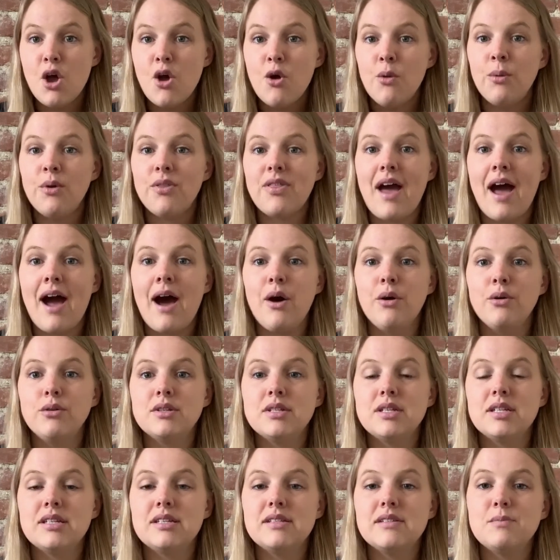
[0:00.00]
without
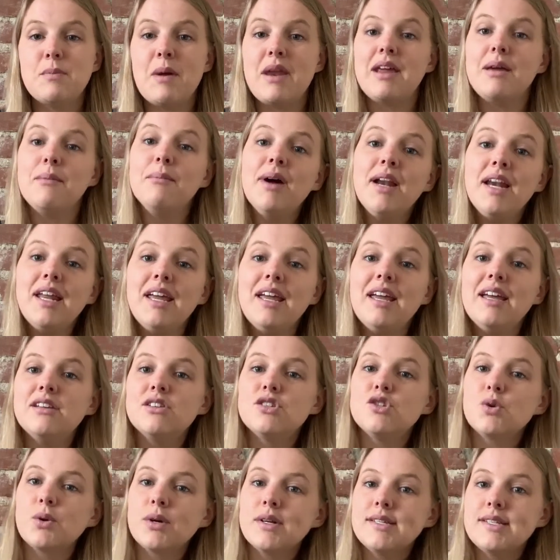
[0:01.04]
spending money and
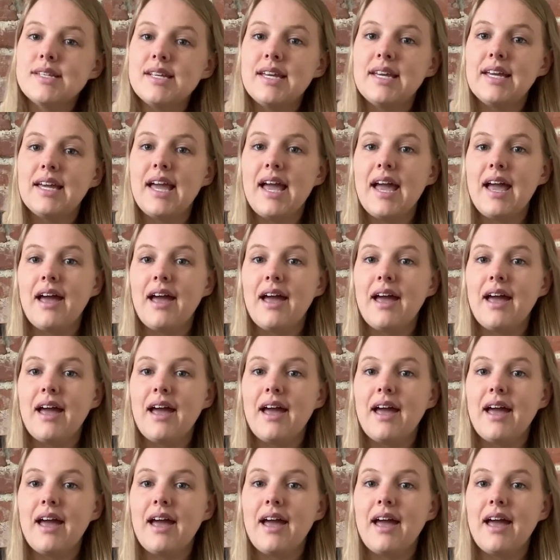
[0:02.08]
sourcing.